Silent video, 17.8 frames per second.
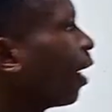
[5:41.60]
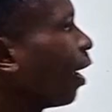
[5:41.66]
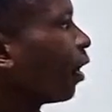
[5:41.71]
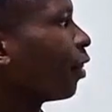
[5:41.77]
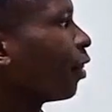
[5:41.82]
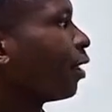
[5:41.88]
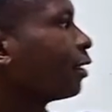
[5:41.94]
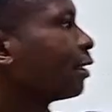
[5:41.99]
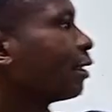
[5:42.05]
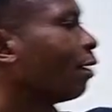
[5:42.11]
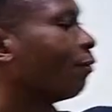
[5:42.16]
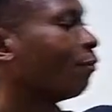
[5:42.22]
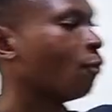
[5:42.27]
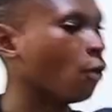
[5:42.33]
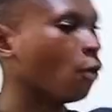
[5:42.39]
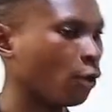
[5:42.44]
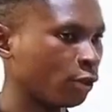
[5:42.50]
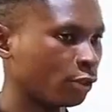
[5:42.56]
and these are
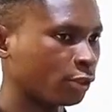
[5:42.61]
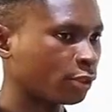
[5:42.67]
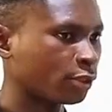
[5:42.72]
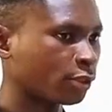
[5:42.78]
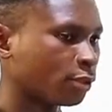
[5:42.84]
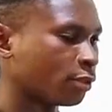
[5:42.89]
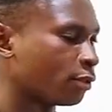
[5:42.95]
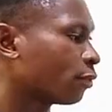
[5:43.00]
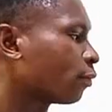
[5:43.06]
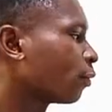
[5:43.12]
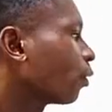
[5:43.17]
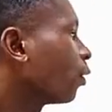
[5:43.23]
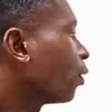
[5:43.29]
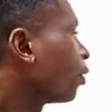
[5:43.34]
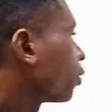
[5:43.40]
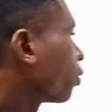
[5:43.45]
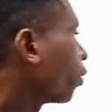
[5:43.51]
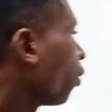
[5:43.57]
voiced.
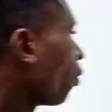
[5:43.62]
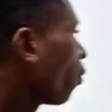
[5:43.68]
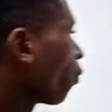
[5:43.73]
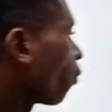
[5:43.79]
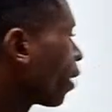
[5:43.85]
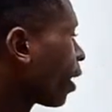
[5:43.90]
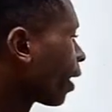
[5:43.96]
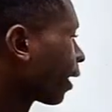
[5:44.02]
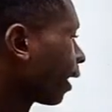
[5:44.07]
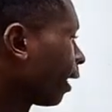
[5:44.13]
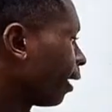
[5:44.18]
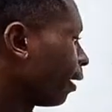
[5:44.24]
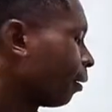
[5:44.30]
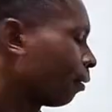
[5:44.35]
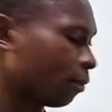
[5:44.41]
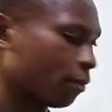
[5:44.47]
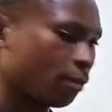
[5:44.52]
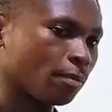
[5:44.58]
So we
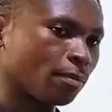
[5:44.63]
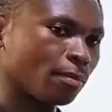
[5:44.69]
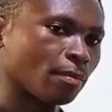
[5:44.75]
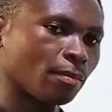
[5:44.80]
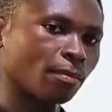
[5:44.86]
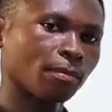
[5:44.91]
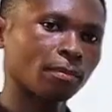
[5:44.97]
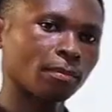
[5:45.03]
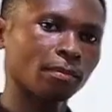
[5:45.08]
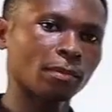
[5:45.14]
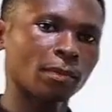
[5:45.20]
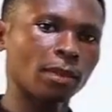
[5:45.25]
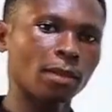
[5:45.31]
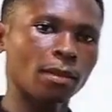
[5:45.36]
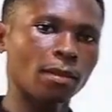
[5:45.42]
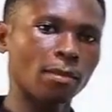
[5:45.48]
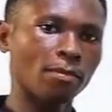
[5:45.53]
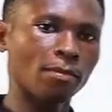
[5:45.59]
can
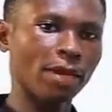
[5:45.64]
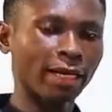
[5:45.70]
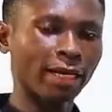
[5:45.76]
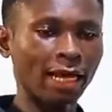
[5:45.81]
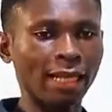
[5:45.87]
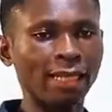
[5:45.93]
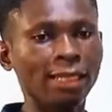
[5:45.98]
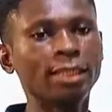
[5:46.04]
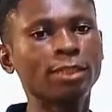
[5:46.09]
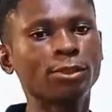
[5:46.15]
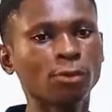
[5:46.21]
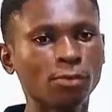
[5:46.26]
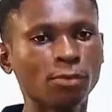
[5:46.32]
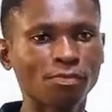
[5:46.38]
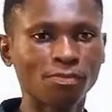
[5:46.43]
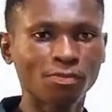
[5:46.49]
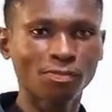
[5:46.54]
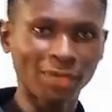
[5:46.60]
make a
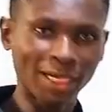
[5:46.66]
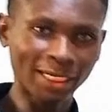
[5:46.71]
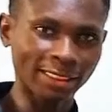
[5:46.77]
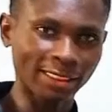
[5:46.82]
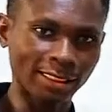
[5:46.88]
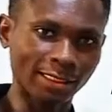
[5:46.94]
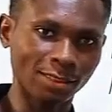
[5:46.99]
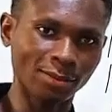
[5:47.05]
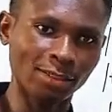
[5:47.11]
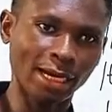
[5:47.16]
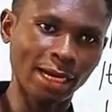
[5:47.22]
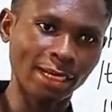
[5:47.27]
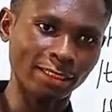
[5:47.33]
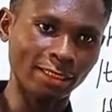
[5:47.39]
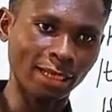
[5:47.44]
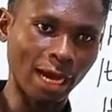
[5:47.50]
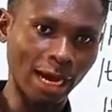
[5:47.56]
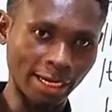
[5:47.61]
little practical
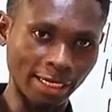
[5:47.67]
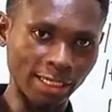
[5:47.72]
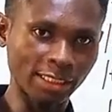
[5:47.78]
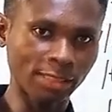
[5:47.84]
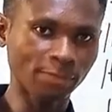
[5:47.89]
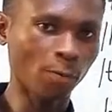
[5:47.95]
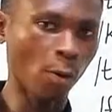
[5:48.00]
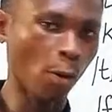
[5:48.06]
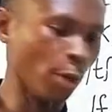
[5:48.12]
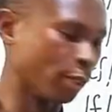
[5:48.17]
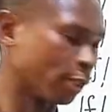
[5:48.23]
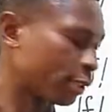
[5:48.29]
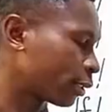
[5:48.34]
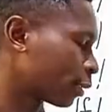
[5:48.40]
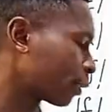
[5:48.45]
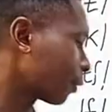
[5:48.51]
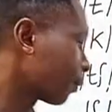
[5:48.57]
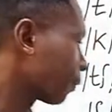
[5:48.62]
at this point.
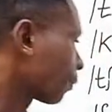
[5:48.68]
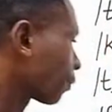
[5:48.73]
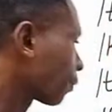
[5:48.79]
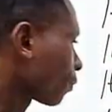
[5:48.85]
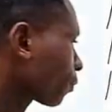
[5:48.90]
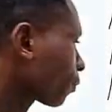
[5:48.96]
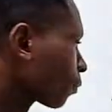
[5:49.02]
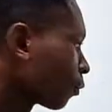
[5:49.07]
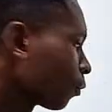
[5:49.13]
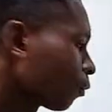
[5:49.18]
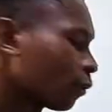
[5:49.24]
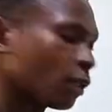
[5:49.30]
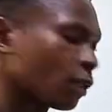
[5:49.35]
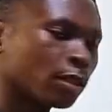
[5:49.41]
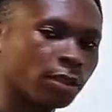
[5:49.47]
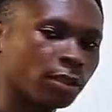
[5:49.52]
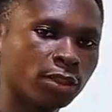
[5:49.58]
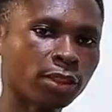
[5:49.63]

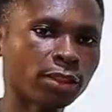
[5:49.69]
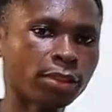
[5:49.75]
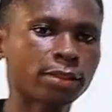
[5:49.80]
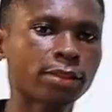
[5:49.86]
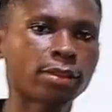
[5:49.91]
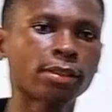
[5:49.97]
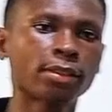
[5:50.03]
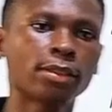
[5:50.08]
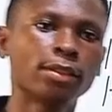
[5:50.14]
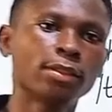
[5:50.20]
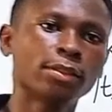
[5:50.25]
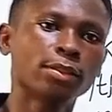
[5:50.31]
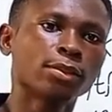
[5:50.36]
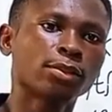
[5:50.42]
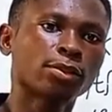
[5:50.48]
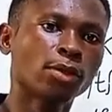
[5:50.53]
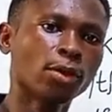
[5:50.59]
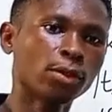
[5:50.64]
Just
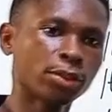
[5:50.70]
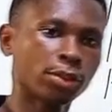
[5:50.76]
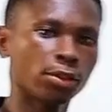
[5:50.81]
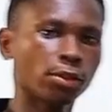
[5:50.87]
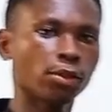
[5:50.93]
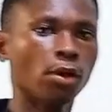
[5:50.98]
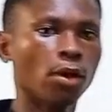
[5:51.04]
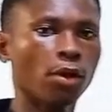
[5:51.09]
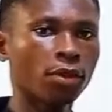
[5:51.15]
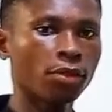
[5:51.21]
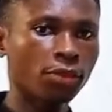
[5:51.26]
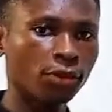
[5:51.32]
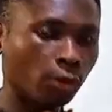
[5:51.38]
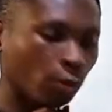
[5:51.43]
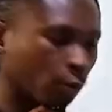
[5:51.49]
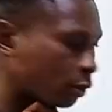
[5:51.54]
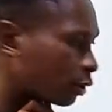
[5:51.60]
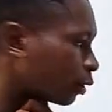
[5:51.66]
touch your
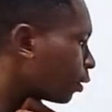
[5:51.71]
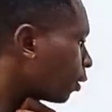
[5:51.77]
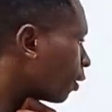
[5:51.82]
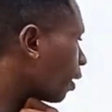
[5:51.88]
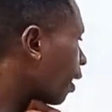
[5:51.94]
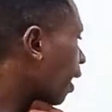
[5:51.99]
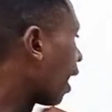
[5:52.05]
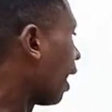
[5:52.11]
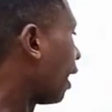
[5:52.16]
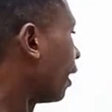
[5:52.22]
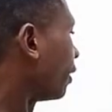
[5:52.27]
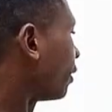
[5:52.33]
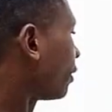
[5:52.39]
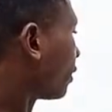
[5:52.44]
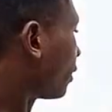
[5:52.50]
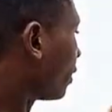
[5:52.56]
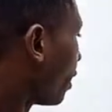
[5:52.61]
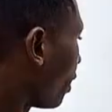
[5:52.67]
throat
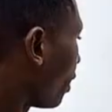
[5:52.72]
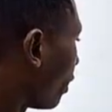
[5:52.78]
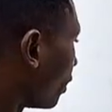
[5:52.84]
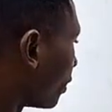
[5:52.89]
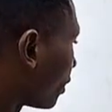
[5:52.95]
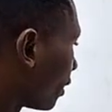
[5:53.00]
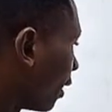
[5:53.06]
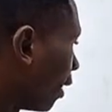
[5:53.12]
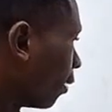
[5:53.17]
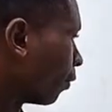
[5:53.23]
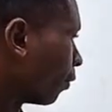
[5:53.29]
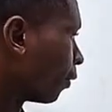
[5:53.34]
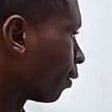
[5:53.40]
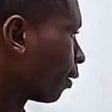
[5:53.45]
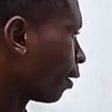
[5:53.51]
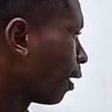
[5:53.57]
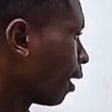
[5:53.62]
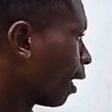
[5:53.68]
and say this sound
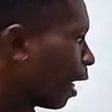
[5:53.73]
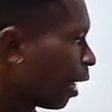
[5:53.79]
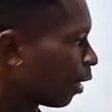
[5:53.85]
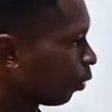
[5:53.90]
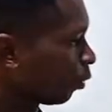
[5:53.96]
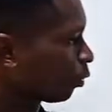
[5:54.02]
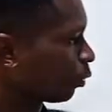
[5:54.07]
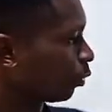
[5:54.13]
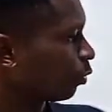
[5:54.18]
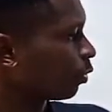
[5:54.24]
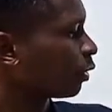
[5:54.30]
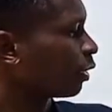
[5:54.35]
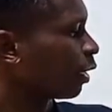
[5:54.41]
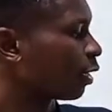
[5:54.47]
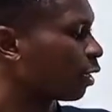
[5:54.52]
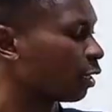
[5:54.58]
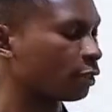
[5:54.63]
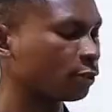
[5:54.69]
and also
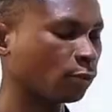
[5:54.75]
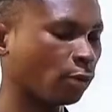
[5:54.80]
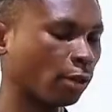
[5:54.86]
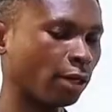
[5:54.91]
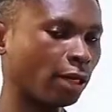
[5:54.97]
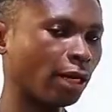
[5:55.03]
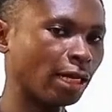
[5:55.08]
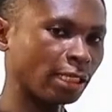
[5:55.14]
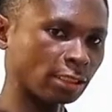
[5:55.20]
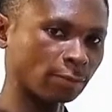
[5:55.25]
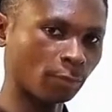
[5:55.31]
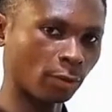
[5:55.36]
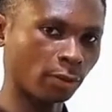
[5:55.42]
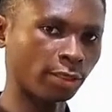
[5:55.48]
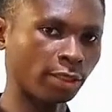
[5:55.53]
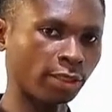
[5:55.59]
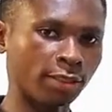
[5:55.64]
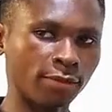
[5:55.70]
say this one and spot the